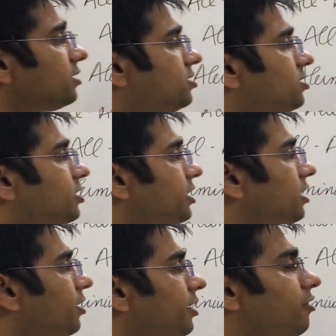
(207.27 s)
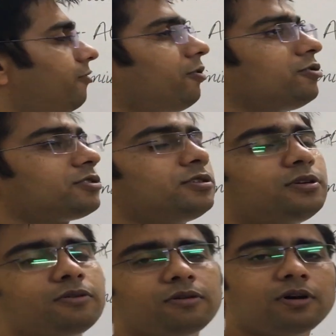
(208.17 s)
steel reinforced.
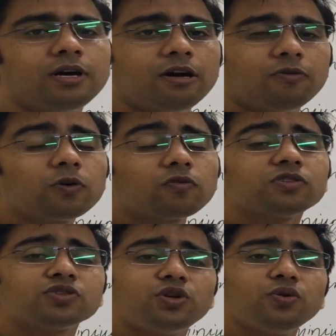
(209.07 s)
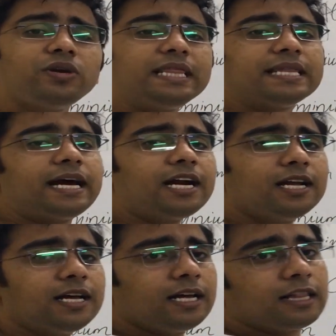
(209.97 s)
What was new in
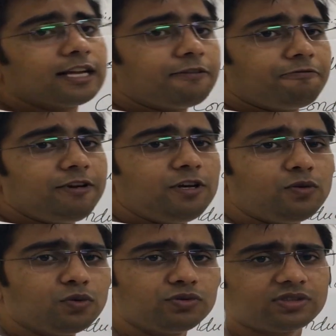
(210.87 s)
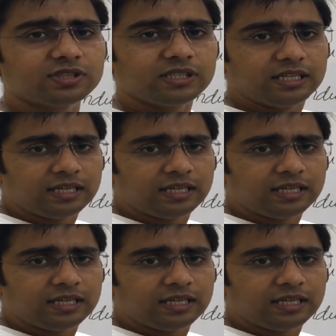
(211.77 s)
that we used